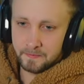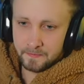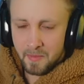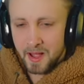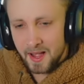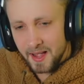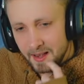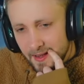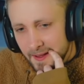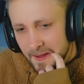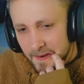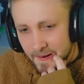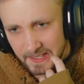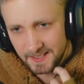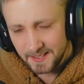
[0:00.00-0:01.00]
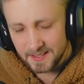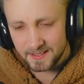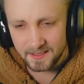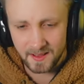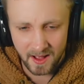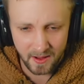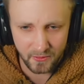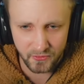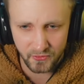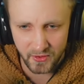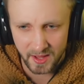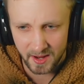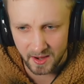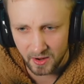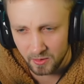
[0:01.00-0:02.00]
Man, this is not
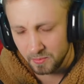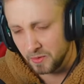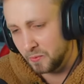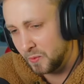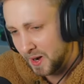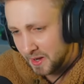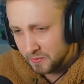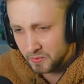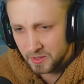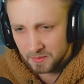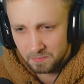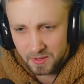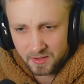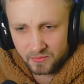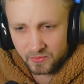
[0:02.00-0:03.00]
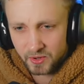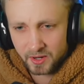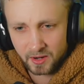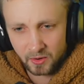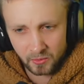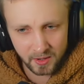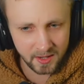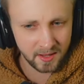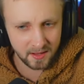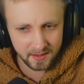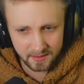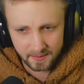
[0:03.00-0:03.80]
fair, but why would it be fair, right?